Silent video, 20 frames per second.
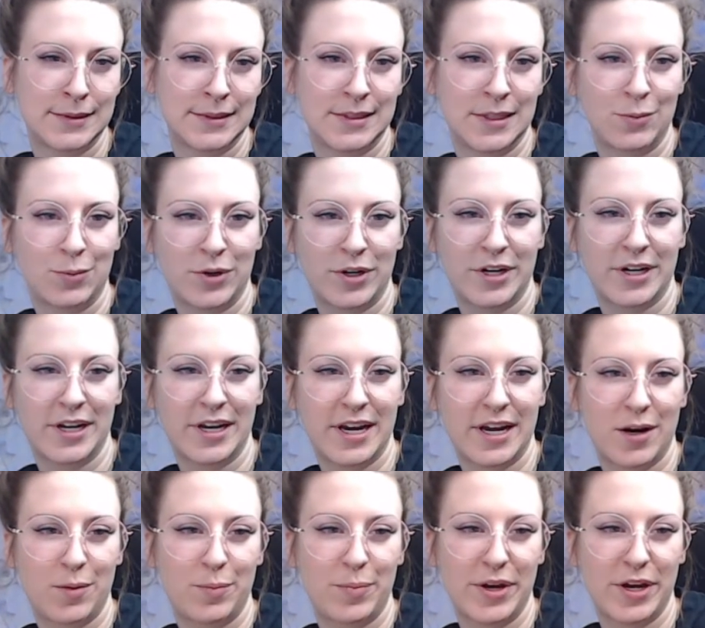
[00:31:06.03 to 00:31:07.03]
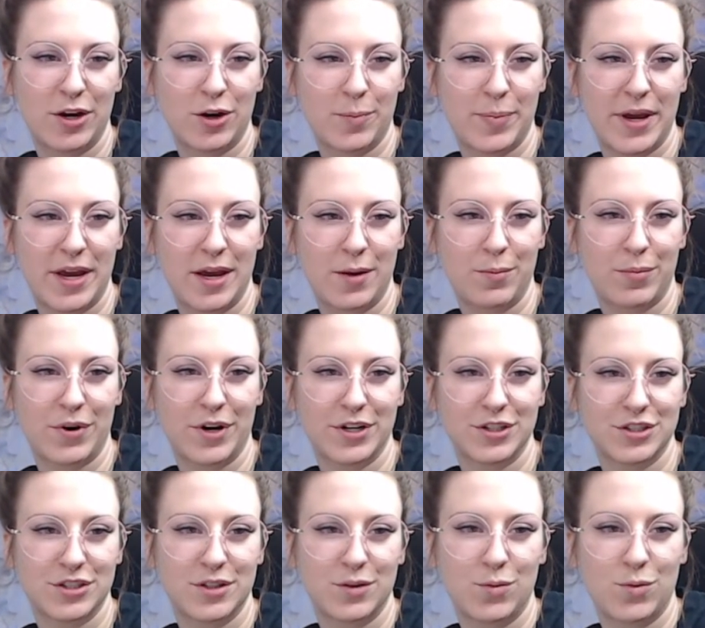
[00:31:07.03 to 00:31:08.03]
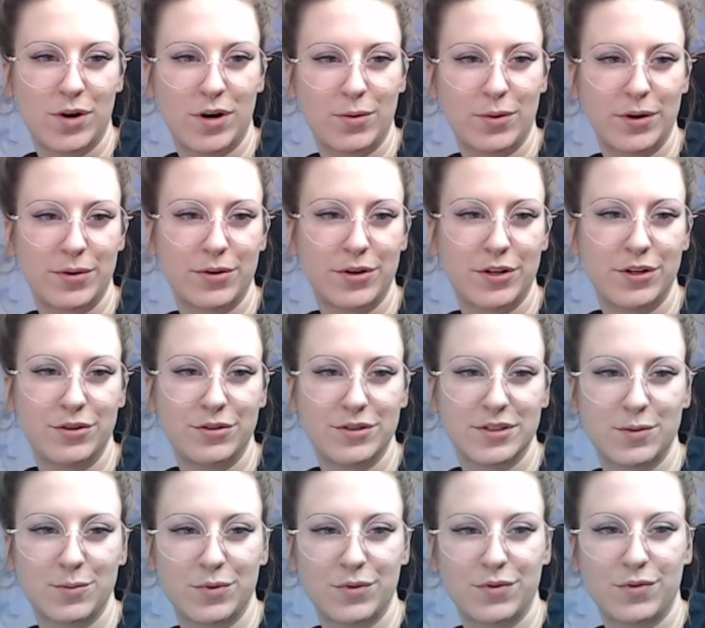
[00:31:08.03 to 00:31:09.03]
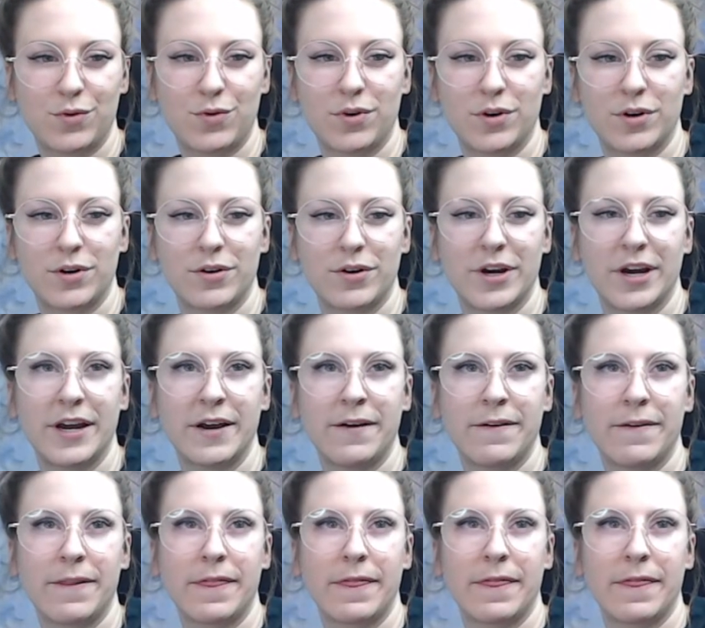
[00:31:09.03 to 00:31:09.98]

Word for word: And we're going to get a bigger paintbrush than what we were using before, okay?